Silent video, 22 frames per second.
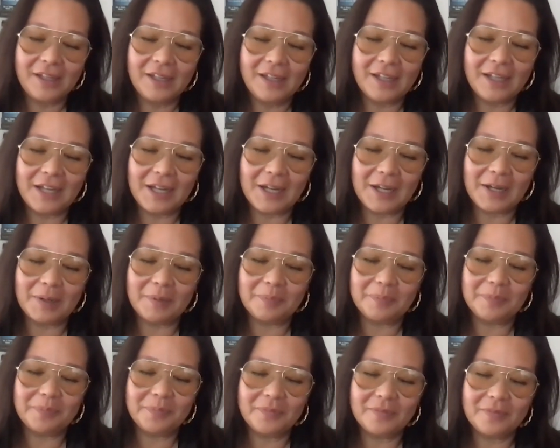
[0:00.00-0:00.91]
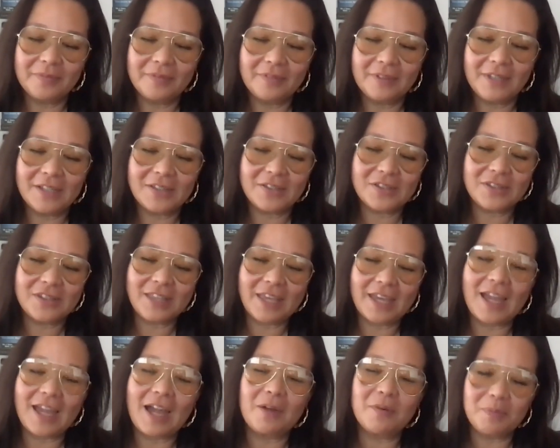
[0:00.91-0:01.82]
Um, it's
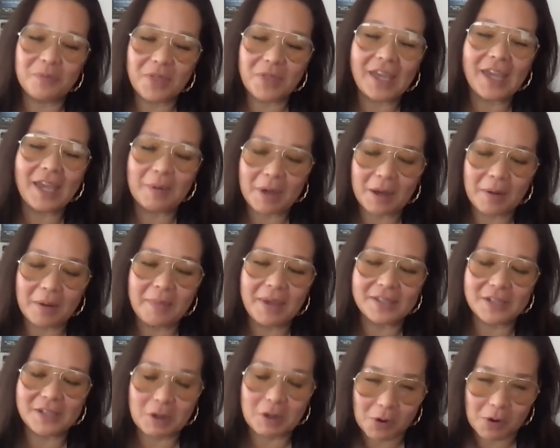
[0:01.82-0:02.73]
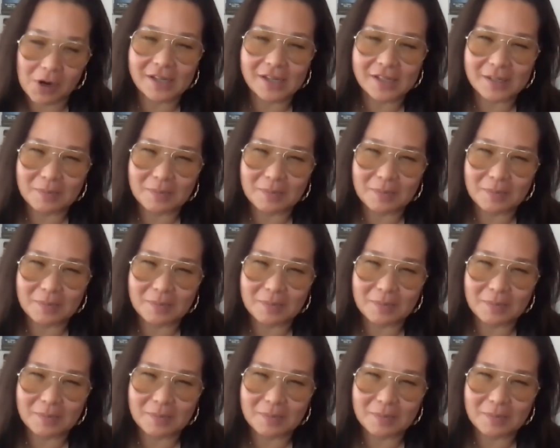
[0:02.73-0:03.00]
like I'm thinking about Amazing Grace.